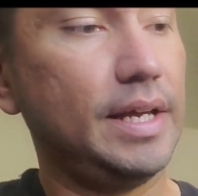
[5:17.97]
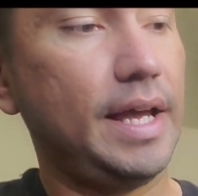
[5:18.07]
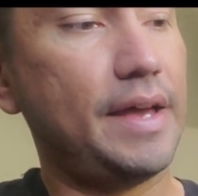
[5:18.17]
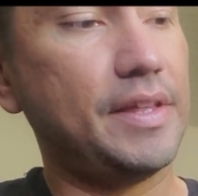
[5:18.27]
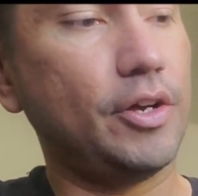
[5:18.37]

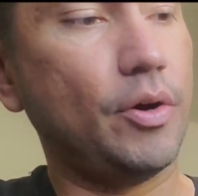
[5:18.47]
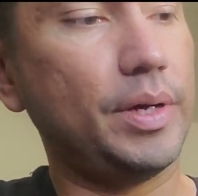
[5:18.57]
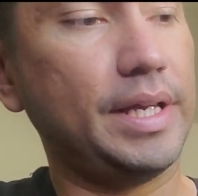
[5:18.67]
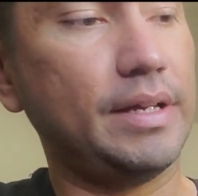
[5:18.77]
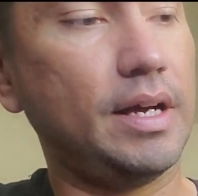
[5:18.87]
and then
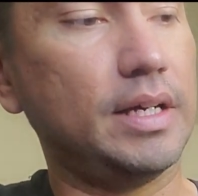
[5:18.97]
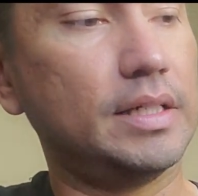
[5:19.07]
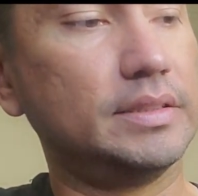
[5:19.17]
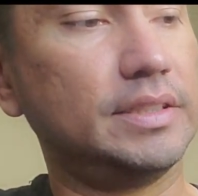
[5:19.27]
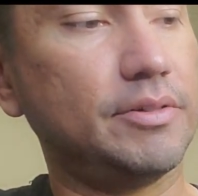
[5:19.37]
going
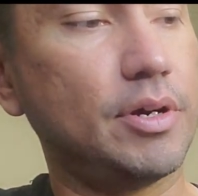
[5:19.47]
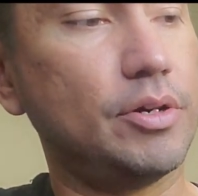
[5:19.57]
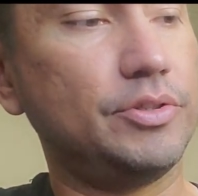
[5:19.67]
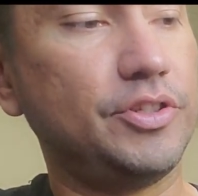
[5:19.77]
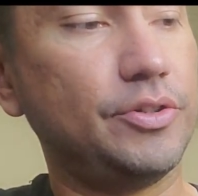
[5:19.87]

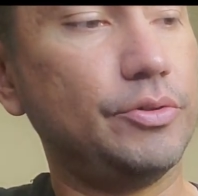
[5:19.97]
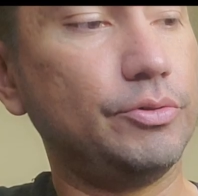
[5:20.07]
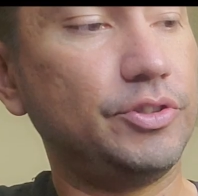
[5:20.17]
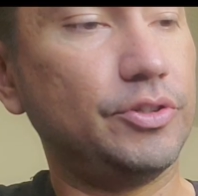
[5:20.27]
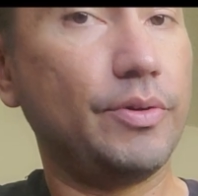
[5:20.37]
0, 2,
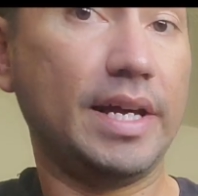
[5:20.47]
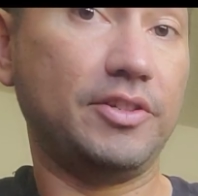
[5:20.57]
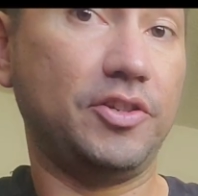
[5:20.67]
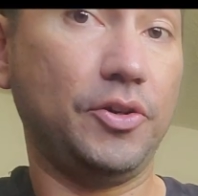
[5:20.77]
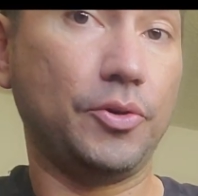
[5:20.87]
2,
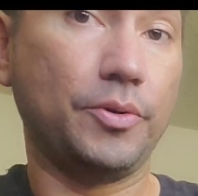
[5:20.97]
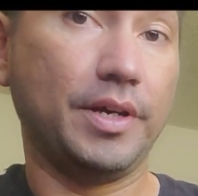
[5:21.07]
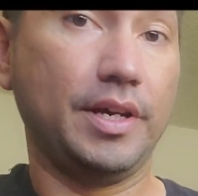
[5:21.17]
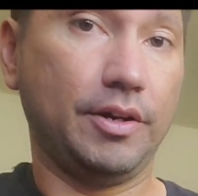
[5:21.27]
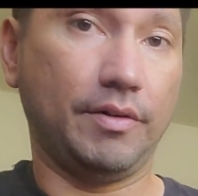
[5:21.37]
and 2,
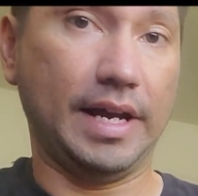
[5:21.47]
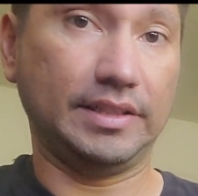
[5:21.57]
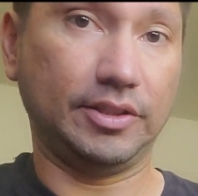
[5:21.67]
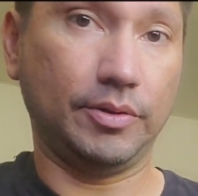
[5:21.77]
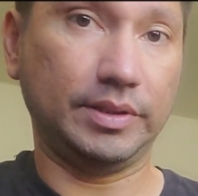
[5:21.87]
right?
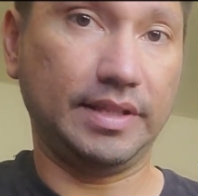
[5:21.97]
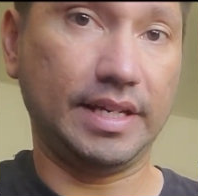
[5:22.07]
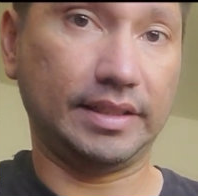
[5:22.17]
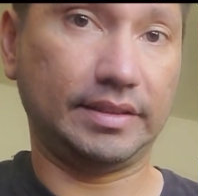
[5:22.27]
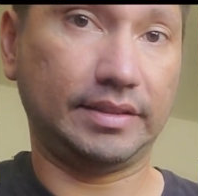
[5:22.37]
So it's
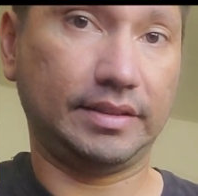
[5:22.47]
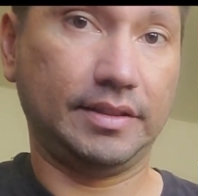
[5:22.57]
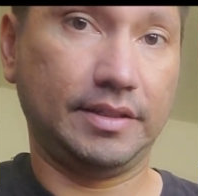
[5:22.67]
this.